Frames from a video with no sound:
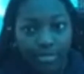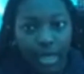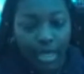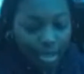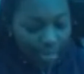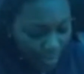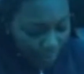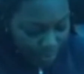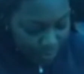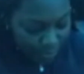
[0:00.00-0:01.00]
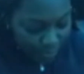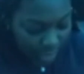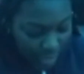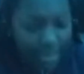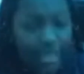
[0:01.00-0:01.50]
I'm talking about,
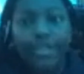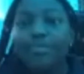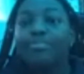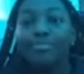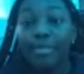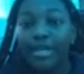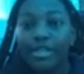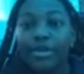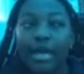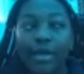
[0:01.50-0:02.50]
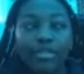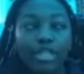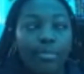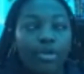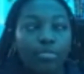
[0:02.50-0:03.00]
because I used the base coat and the
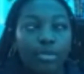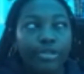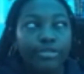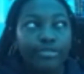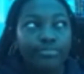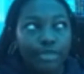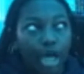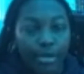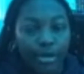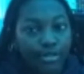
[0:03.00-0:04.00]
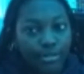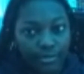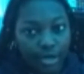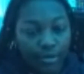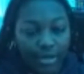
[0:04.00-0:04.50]
top coat, but the top
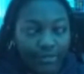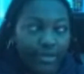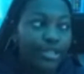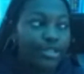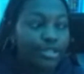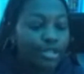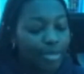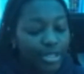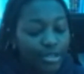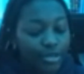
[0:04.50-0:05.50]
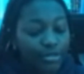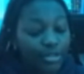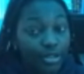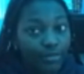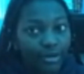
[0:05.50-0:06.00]
coat's already finished and the base coat's
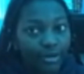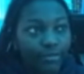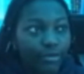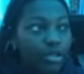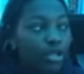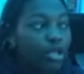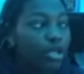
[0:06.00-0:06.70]
still very full.